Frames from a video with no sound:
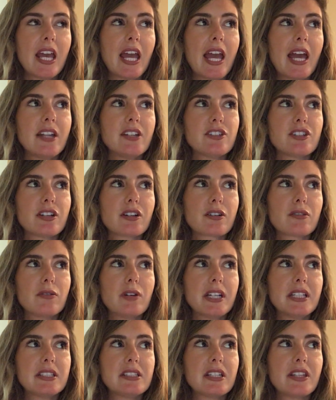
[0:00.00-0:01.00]
And you're
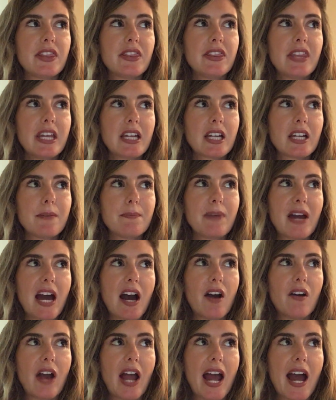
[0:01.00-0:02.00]
going to think
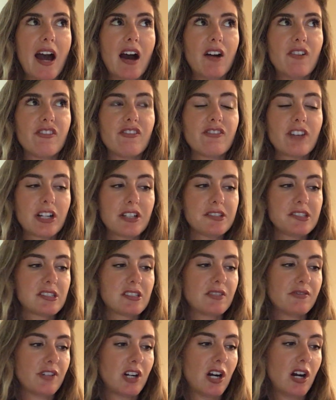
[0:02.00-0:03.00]
about how,
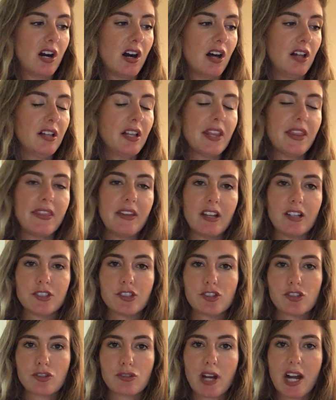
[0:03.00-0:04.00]
first of all, their
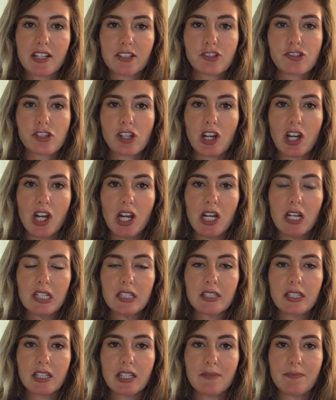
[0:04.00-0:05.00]
structure
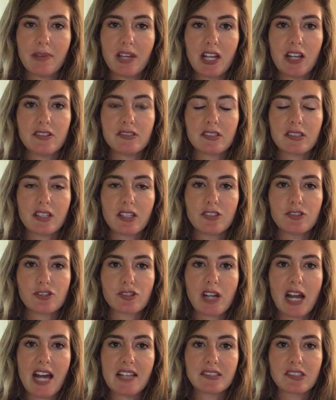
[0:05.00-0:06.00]
compares and
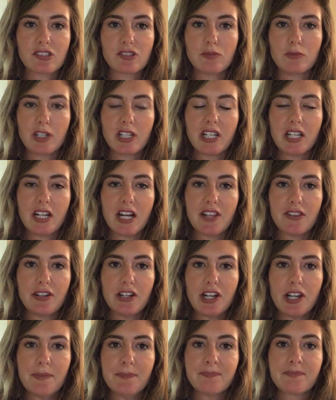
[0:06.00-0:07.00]
contrasts to one
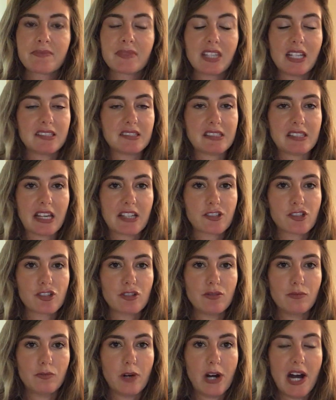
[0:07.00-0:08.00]
another. That's
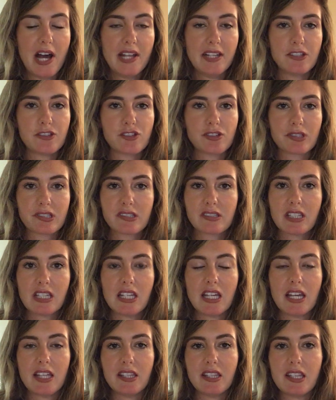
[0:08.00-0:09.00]
section 1, as you'll
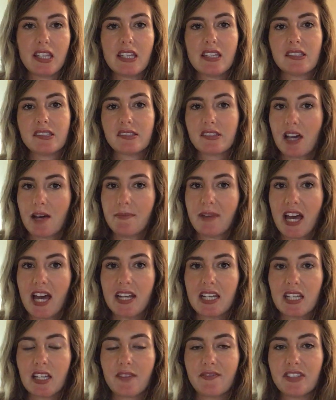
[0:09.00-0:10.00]
see in the
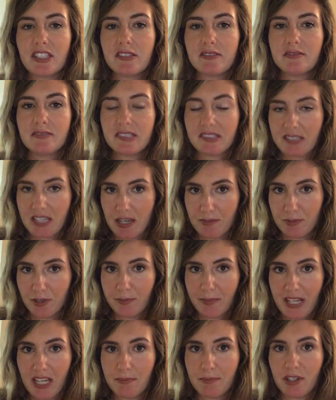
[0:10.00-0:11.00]
subheading of the sample
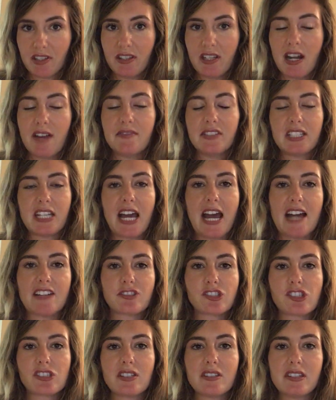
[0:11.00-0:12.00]
paper that I've
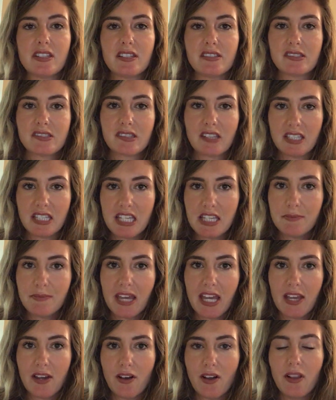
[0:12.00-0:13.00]
attached to this
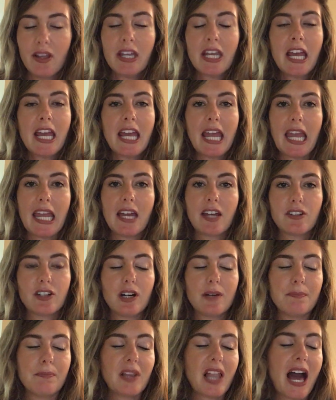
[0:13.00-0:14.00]
email and
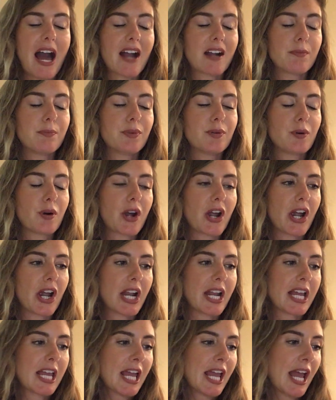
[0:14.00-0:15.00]
on
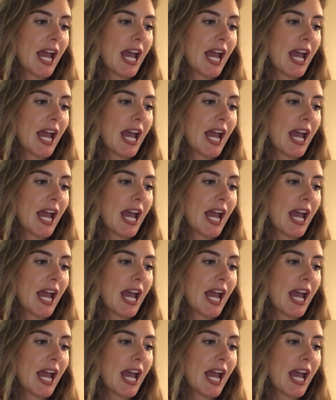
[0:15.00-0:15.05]
Blackboard.